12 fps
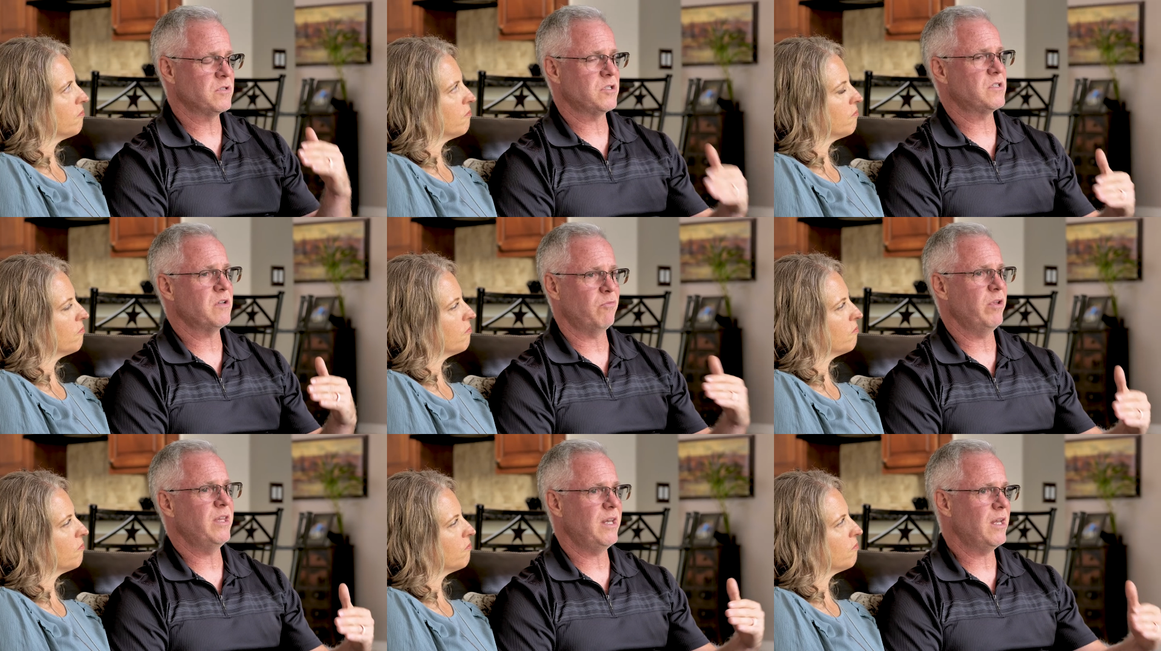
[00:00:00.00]
Speaker 1: there's just a
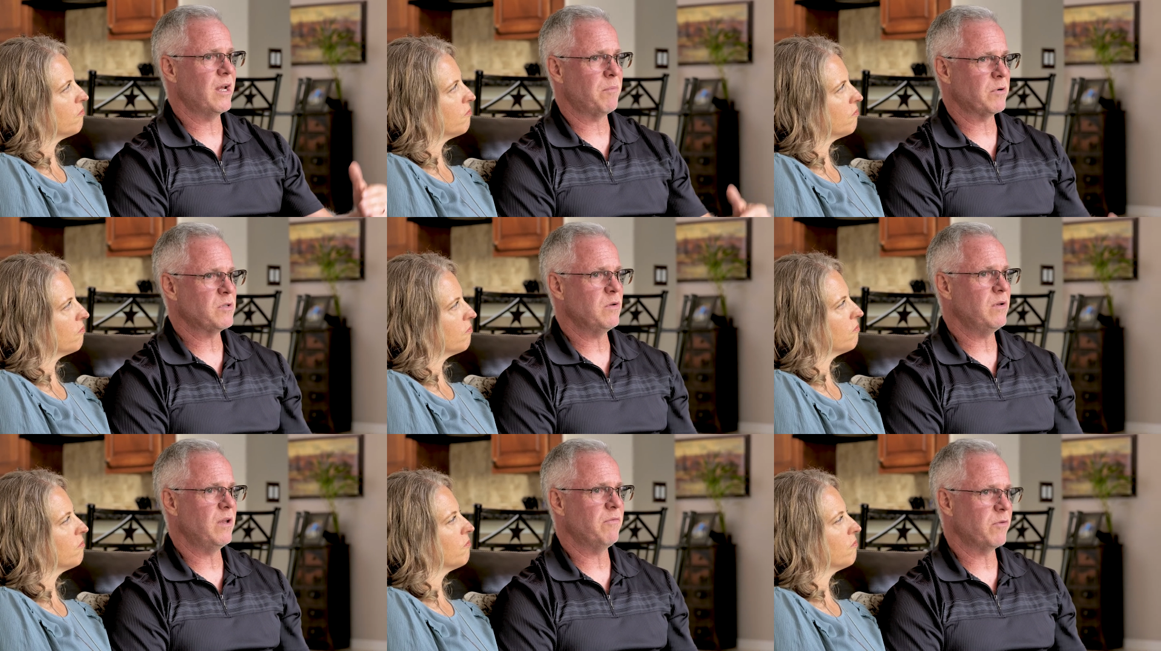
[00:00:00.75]
really neat
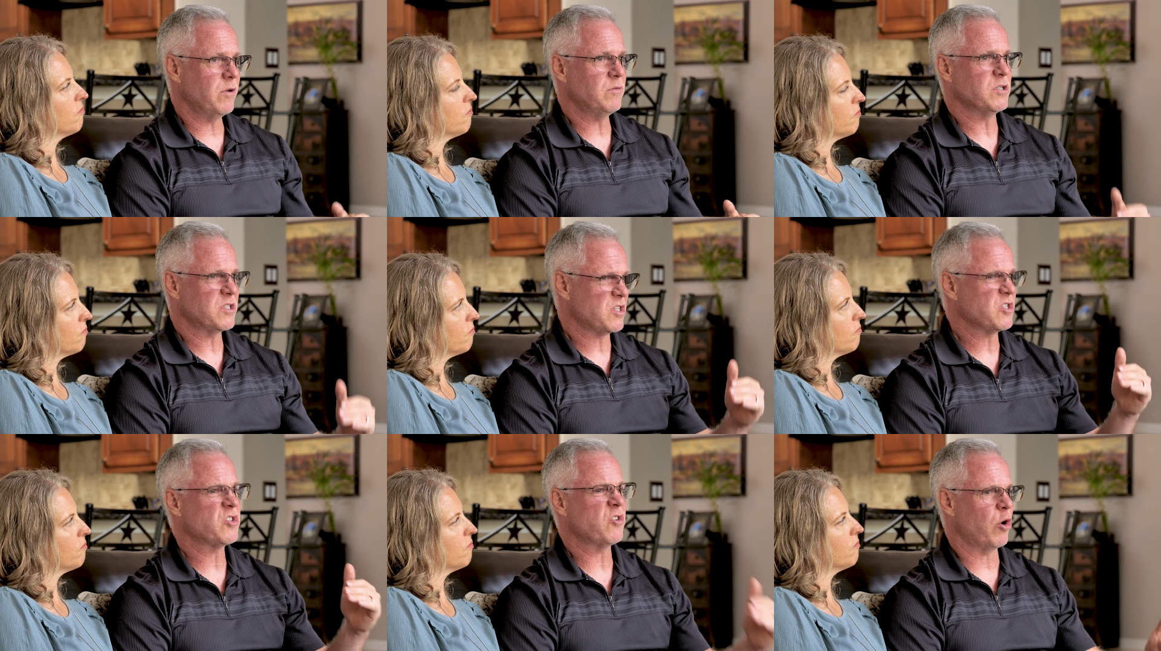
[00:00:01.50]
opportunity for you just
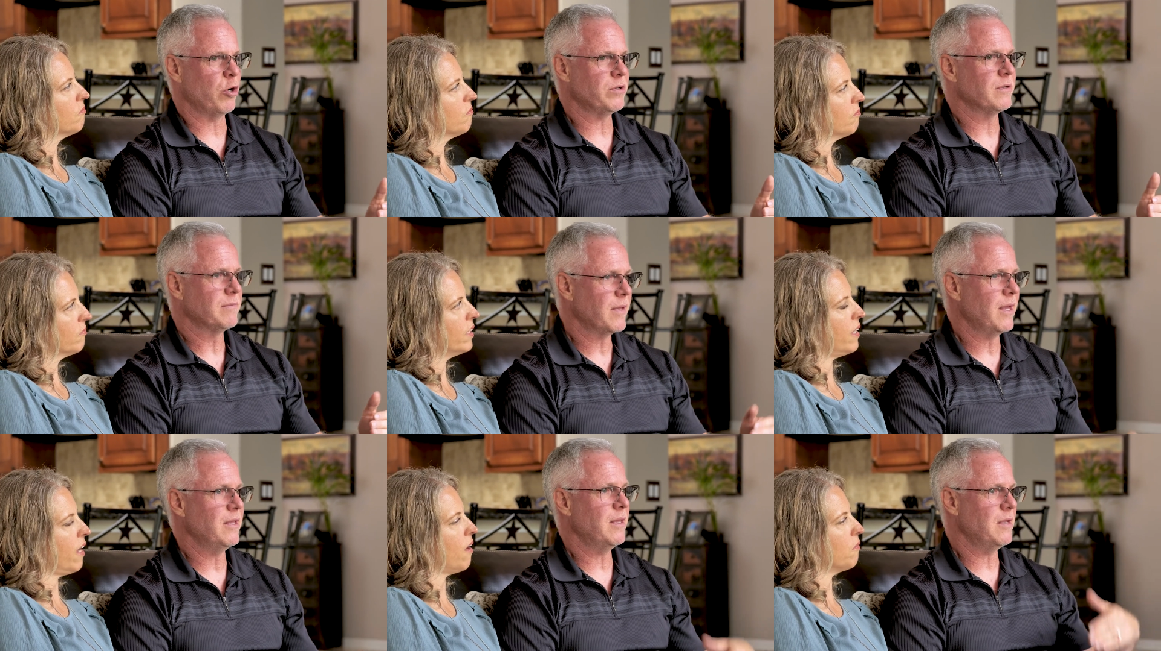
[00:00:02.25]
to start.
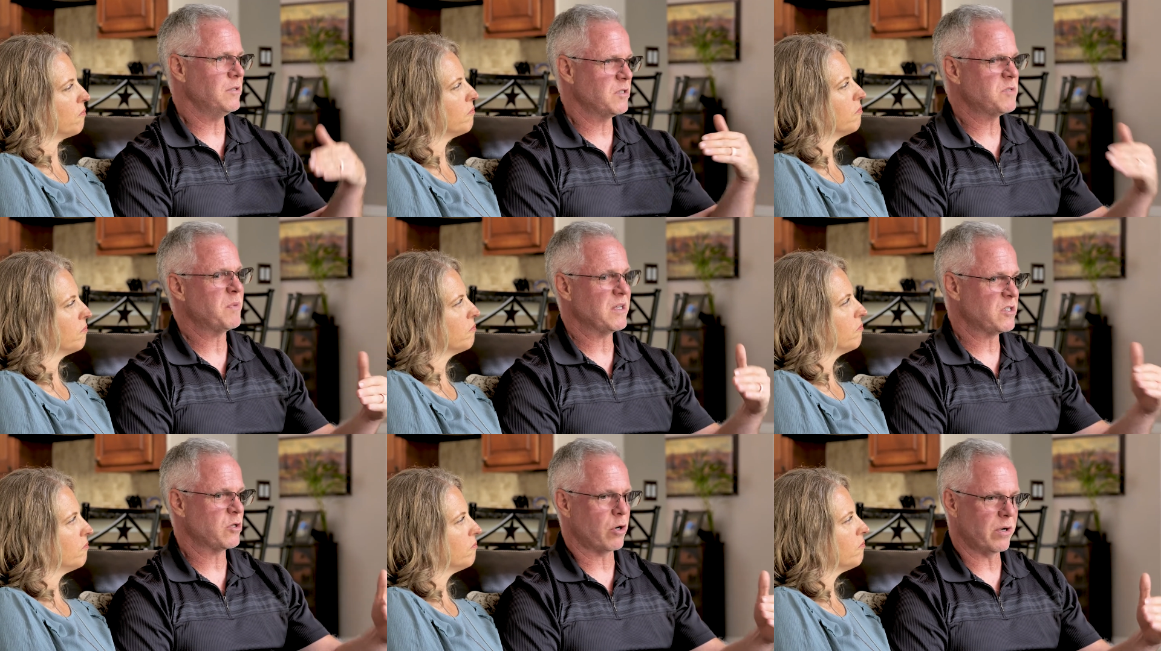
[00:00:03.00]
And then just by
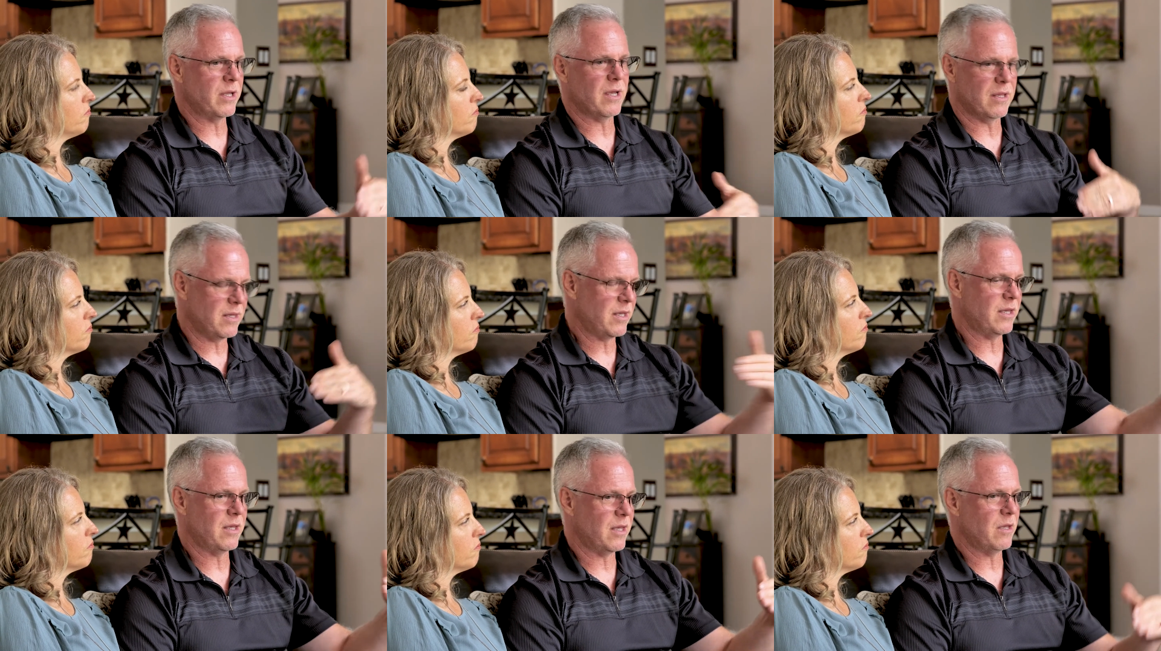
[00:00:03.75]
starting, I
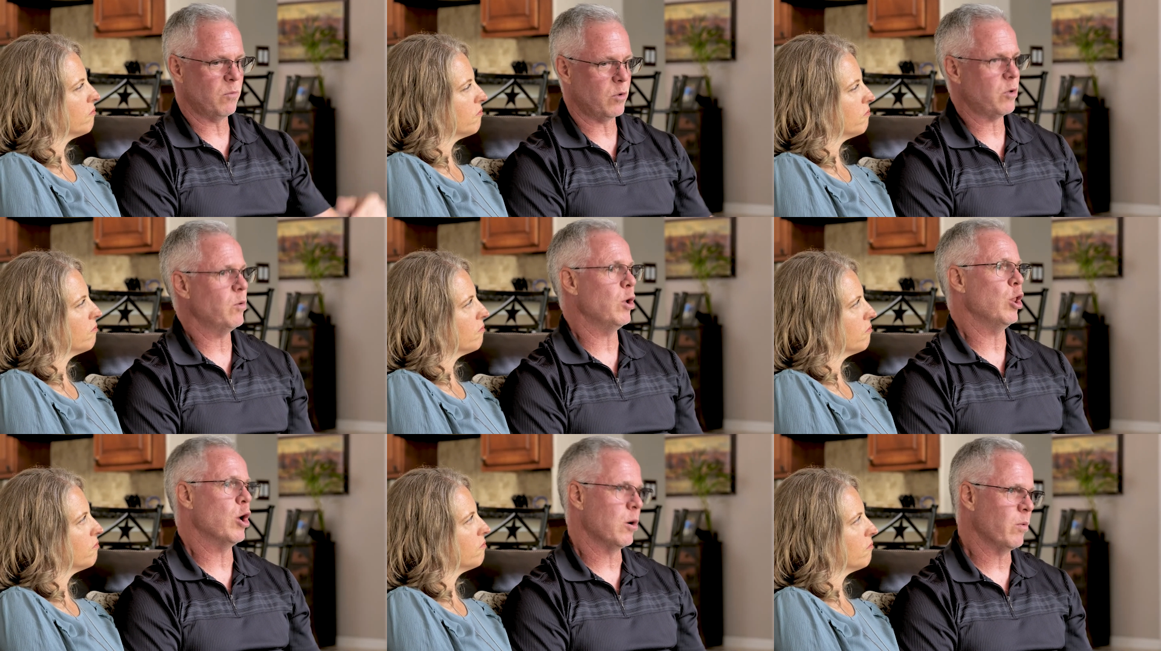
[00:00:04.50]
think it will
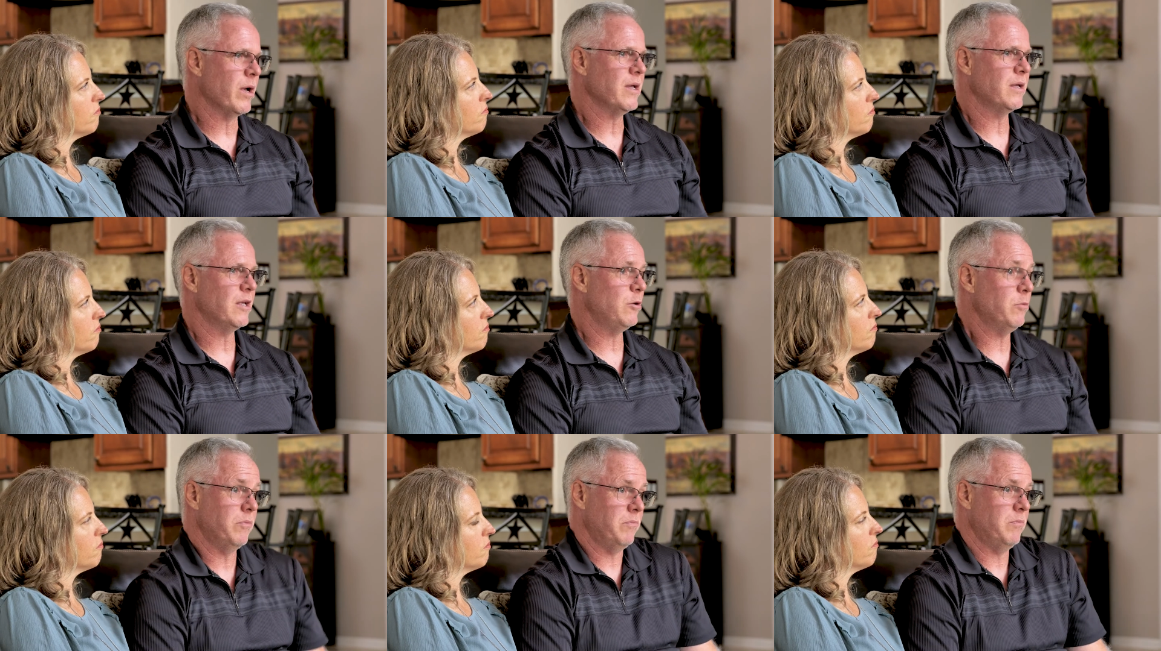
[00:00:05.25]
go a long way
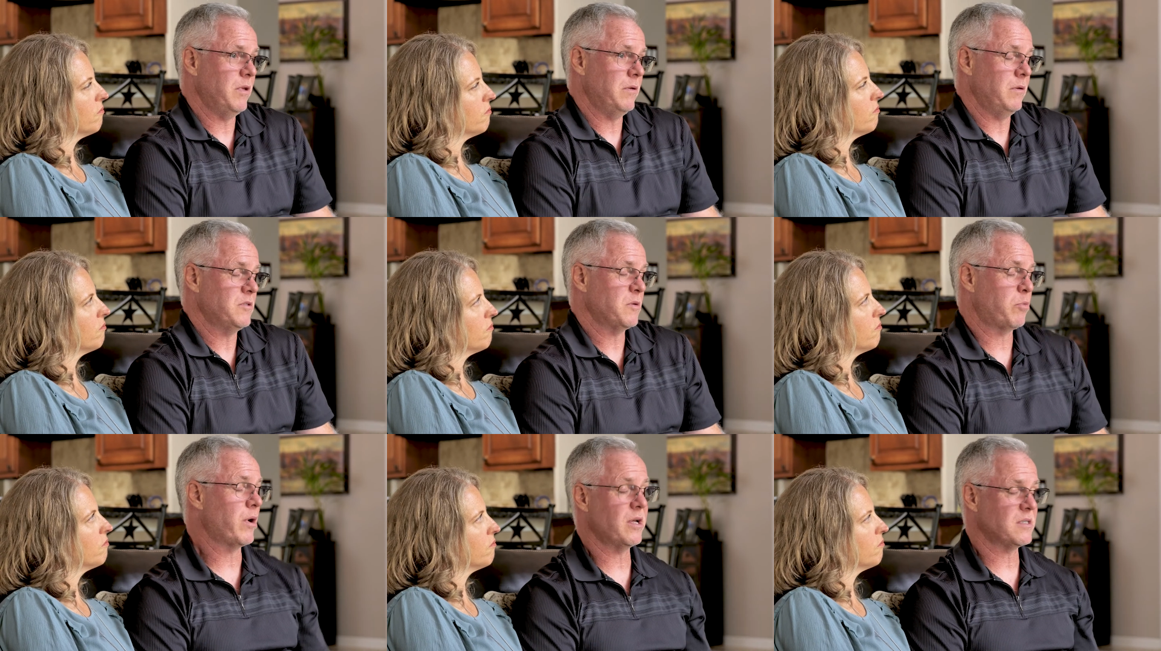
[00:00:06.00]
and you'll be
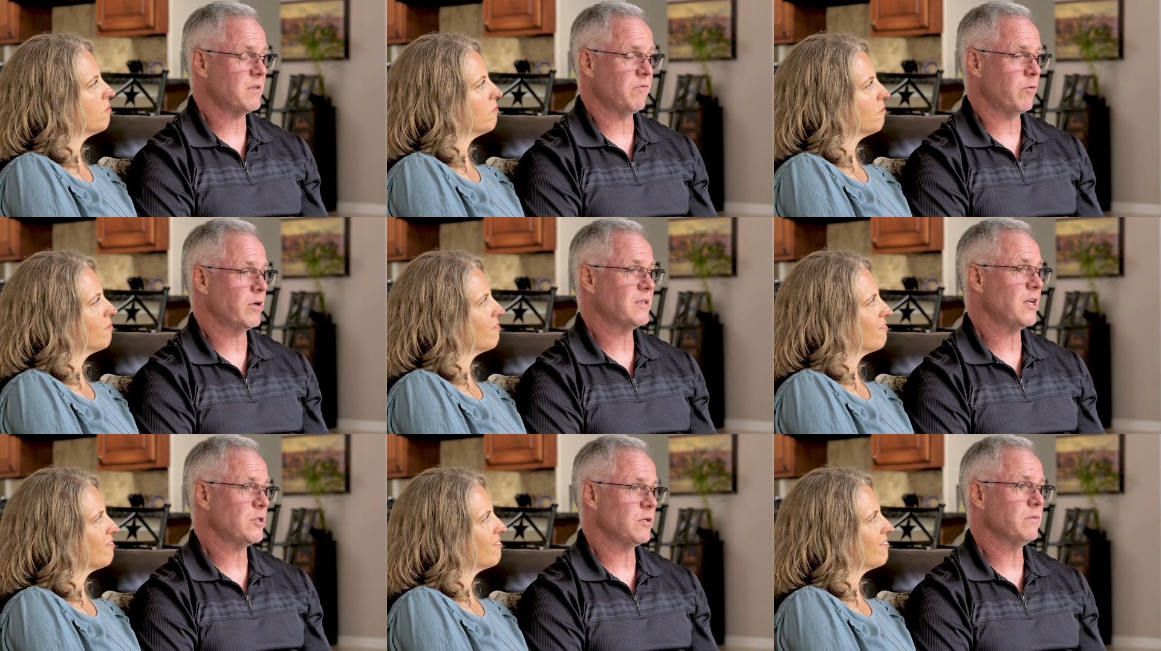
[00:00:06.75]
surprised of where it
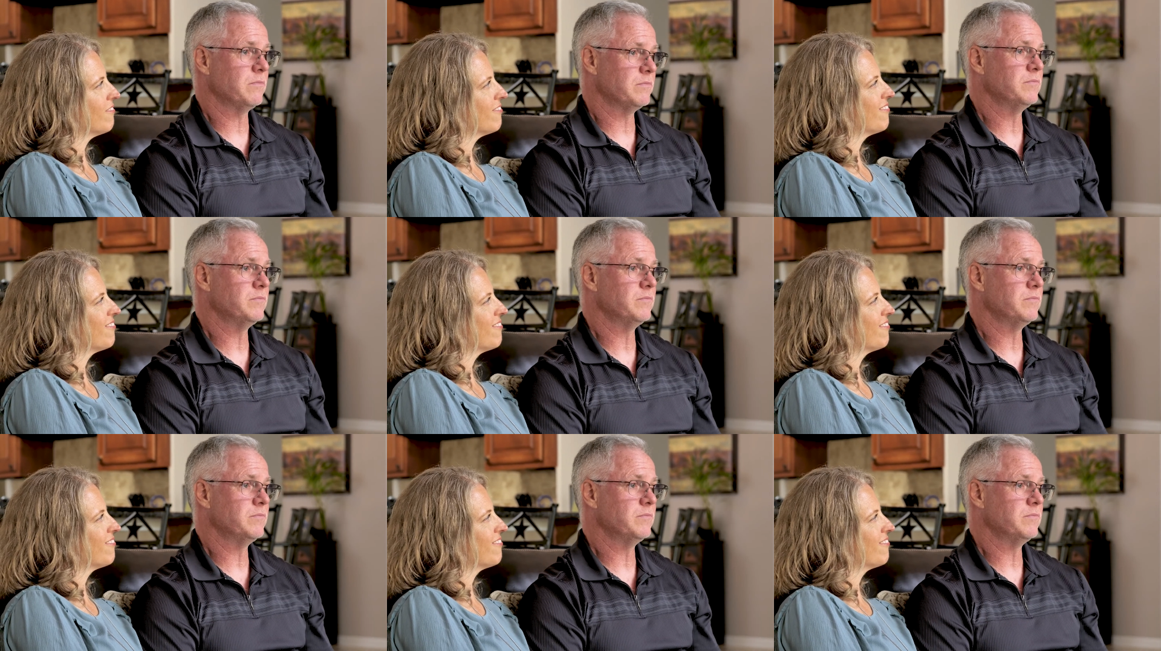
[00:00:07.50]
takes you.